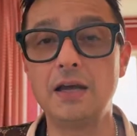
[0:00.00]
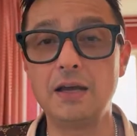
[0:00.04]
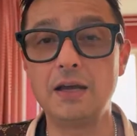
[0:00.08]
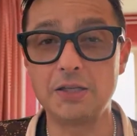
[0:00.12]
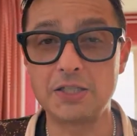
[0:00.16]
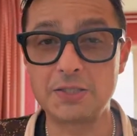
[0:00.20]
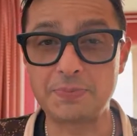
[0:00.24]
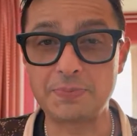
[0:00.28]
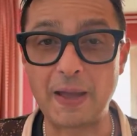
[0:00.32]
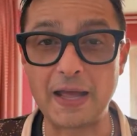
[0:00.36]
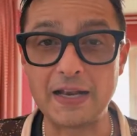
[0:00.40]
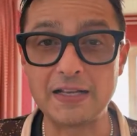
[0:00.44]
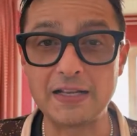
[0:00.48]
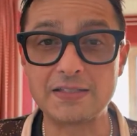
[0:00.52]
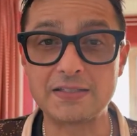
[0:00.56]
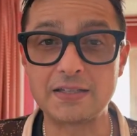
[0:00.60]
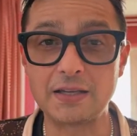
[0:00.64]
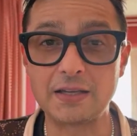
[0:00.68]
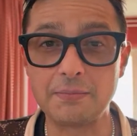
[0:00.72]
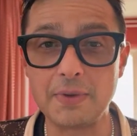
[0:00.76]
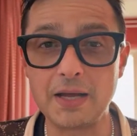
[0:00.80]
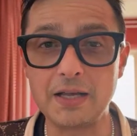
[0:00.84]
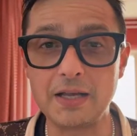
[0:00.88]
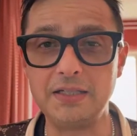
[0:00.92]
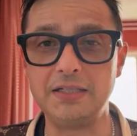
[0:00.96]
spend
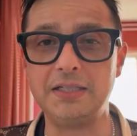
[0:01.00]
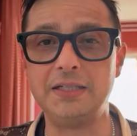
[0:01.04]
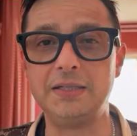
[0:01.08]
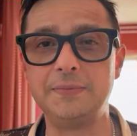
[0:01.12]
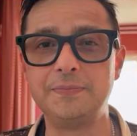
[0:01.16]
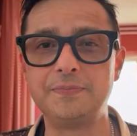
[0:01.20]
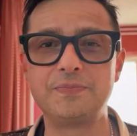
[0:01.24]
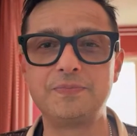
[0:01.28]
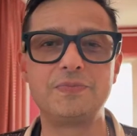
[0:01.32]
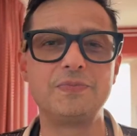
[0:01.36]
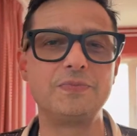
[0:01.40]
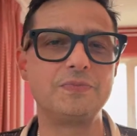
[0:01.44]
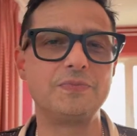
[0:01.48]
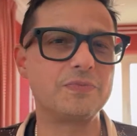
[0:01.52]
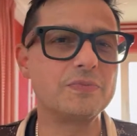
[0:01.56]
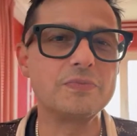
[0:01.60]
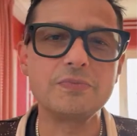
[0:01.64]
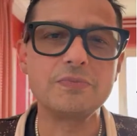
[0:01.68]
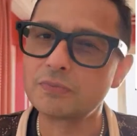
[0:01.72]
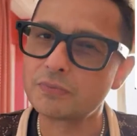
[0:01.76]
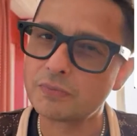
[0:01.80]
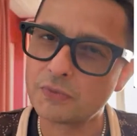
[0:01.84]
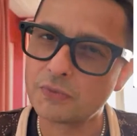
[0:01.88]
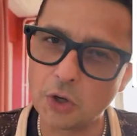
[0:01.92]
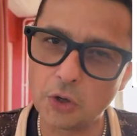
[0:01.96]
some money.
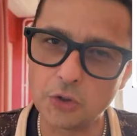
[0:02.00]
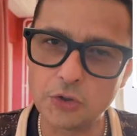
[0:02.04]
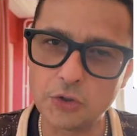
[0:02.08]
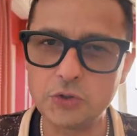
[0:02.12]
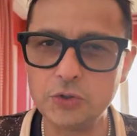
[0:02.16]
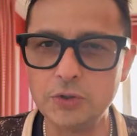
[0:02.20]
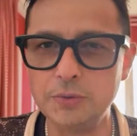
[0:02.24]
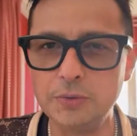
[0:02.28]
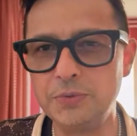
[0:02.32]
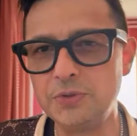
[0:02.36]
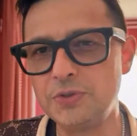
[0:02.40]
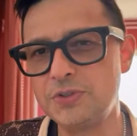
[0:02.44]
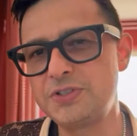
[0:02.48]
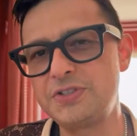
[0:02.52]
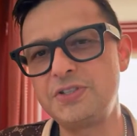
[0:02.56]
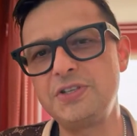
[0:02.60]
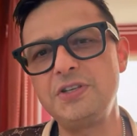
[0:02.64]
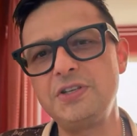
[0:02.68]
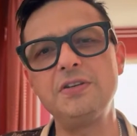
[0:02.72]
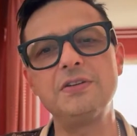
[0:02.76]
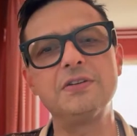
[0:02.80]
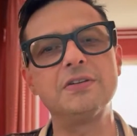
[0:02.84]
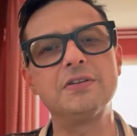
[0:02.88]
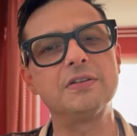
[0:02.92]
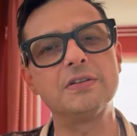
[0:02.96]
Go to a
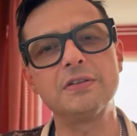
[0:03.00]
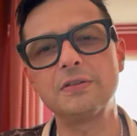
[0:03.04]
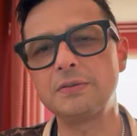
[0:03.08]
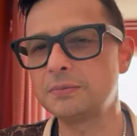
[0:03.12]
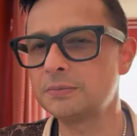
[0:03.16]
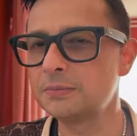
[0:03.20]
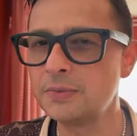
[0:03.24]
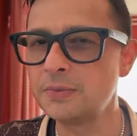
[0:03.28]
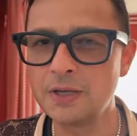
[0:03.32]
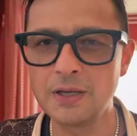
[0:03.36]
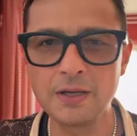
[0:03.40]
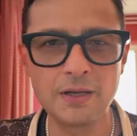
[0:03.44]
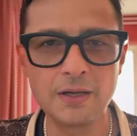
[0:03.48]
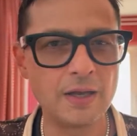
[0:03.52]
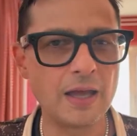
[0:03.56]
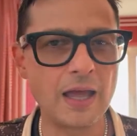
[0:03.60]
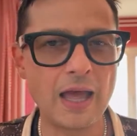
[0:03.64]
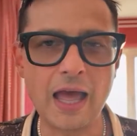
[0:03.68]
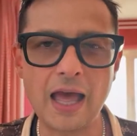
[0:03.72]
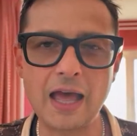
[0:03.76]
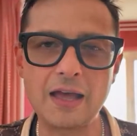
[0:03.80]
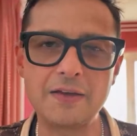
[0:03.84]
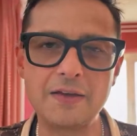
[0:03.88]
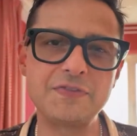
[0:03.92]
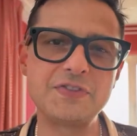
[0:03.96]
museum,
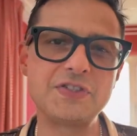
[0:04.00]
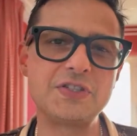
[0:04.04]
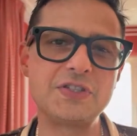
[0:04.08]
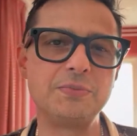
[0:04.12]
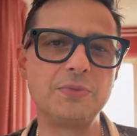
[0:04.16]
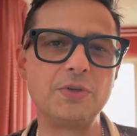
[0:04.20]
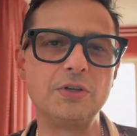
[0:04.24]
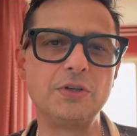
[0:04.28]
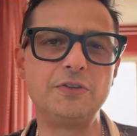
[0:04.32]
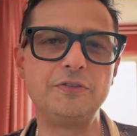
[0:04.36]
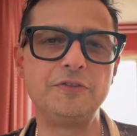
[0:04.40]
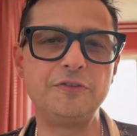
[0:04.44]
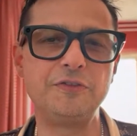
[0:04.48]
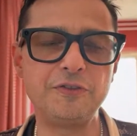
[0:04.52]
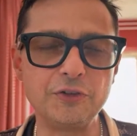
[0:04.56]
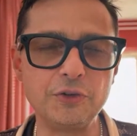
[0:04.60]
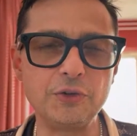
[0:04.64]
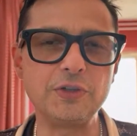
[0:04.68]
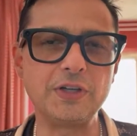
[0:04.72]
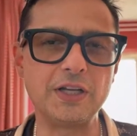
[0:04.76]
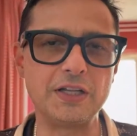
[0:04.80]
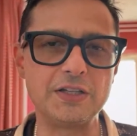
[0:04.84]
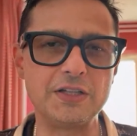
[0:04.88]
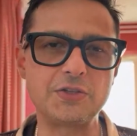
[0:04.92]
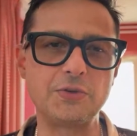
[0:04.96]
have some good
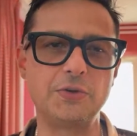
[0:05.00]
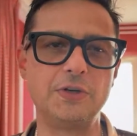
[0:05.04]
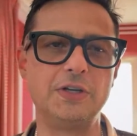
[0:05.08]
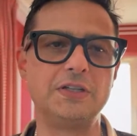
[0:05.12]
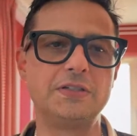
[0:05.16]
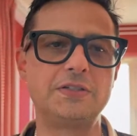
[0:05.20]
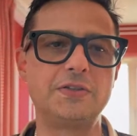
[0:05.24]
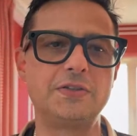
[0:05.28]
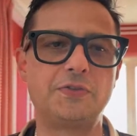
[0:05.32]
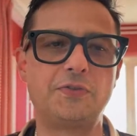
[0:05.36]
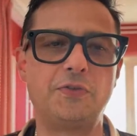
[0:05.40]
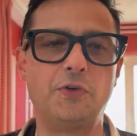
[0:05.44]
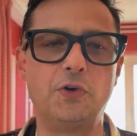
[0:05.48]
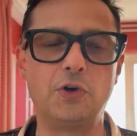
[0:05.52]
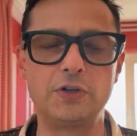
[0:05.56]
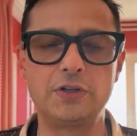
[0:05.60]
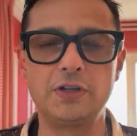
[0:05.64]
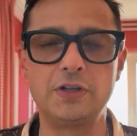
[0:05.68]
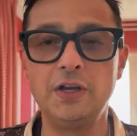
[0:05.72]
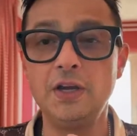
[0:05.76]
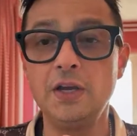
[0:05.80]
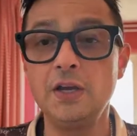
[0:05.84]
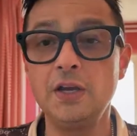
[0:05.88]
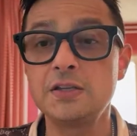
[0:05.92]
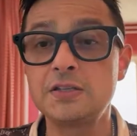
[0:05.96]
food, and so on and so forth.
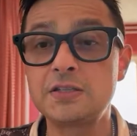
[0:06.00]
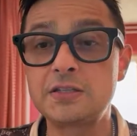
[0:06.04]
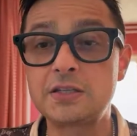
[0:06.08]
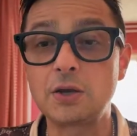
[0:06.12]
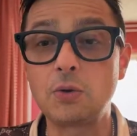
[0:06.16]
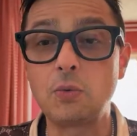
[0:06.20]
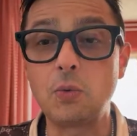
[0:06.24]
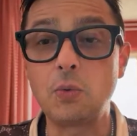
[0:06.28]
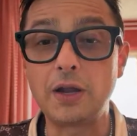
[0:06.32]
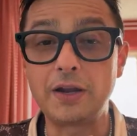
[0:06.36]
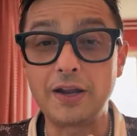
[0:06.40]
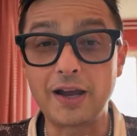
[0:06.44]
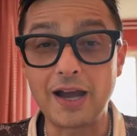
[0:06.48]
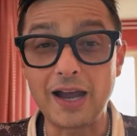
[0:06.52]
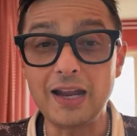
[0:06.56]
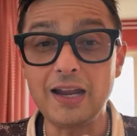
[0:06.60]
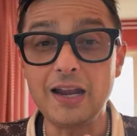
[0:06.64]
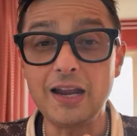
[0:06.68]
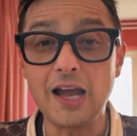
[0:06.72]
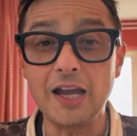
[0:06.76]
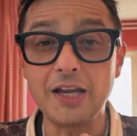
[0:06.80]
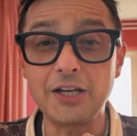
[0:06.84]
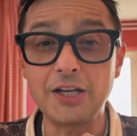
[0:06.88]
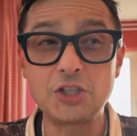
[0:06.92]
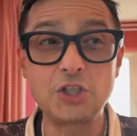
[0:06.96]
So what I
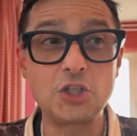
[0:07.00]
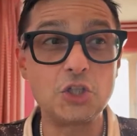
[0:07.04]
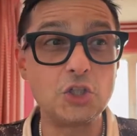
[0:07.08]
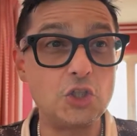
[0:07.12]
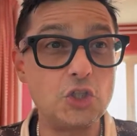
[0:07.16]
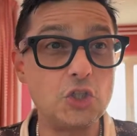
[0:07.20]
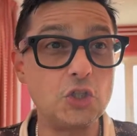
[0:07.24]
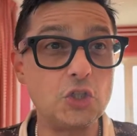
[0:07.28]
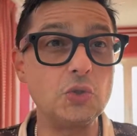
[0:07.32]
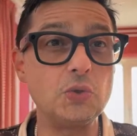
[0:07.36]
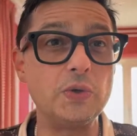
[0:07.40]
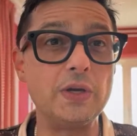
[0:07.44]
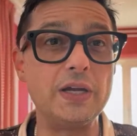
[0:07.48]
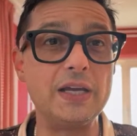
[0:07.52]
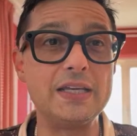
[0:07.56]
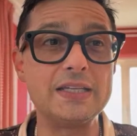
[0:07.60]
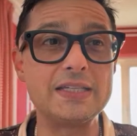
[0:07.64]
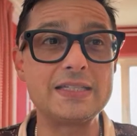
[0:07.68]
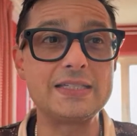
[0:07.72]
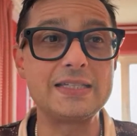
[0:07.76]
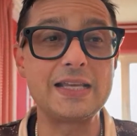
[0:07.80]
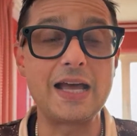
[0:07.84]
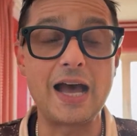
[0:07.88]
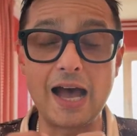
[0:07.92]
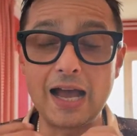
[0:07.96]
like to do
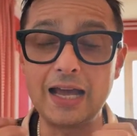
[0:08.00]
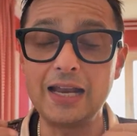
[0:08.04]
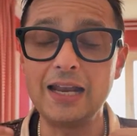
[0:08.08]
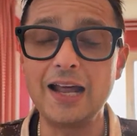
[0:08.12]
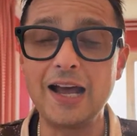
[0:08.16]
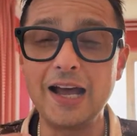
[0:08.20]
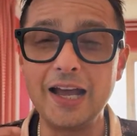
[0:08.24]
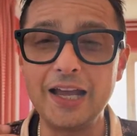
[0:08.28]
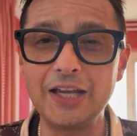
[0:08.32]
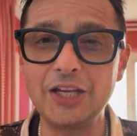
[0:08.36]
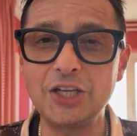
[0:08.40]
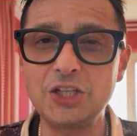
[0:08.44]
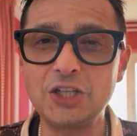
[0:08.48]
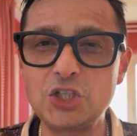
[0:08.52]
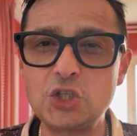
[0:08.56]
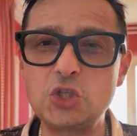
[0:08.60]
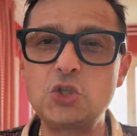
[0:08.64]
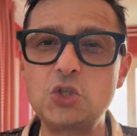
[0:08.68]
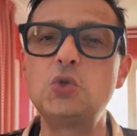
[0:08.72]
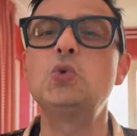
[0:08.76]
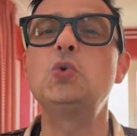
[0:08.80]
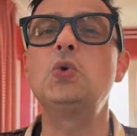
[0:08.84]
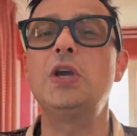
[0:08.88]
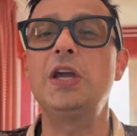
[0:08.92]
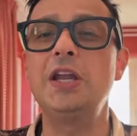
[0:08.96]
is I like
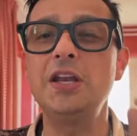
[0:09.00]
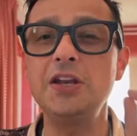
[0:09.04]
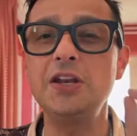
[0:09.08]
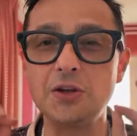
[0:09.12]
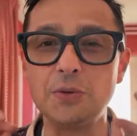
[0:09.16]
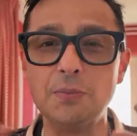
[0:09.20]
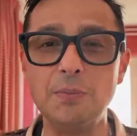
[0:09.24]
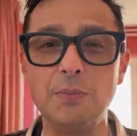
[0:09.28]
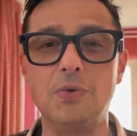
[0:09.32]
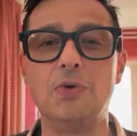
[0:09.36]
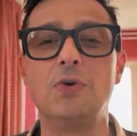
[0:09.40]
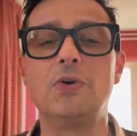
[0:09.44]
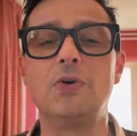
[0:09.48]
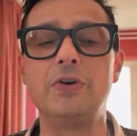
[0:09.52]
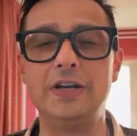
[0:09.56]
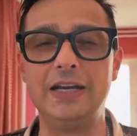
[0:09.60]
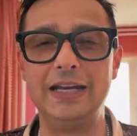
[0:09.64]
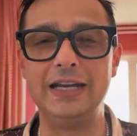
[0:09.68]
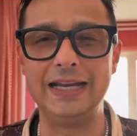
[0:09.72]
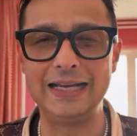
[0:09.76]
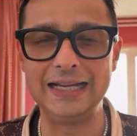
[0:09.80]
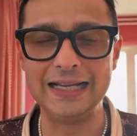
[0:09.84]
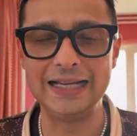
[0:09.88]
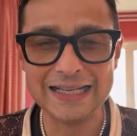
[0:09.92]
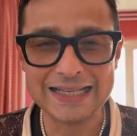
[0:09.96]
to, in the
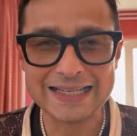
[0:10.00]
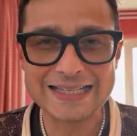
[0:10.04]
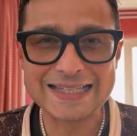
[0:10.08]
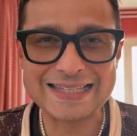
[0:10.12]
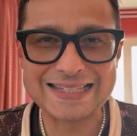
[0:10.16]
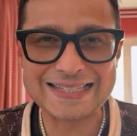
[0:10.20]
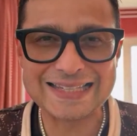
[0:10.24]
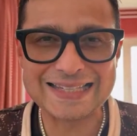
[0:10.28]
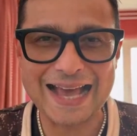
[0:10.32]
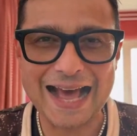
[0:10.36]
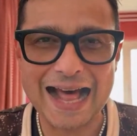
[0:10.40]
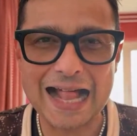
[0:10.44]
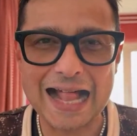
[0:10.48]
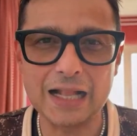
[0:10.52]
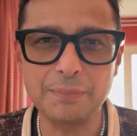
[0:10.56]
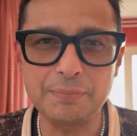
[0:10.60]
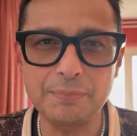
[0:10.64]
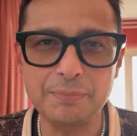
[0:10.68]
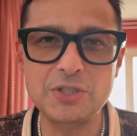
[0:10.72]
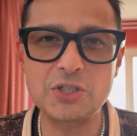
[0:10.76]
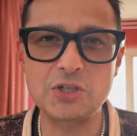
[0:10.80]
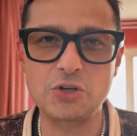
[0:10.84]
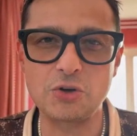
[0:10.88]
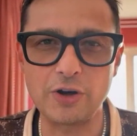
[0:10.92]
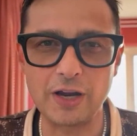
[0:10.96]
morning,
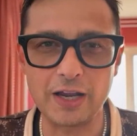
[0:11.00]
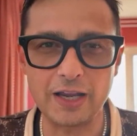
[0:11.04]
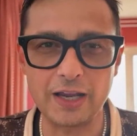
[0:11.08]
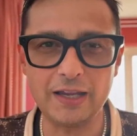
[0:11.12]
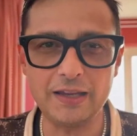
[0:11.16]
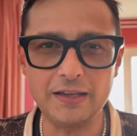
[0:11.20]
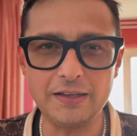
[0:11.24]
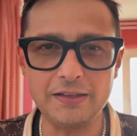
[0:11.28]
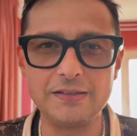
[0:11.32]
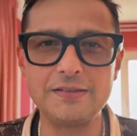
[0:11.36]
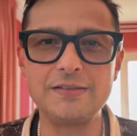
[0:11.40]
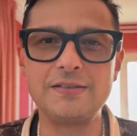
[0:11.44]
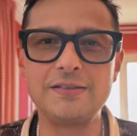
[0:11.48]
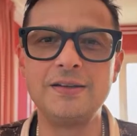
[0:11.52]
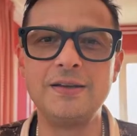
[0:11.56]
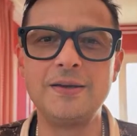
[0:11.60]
scalp trade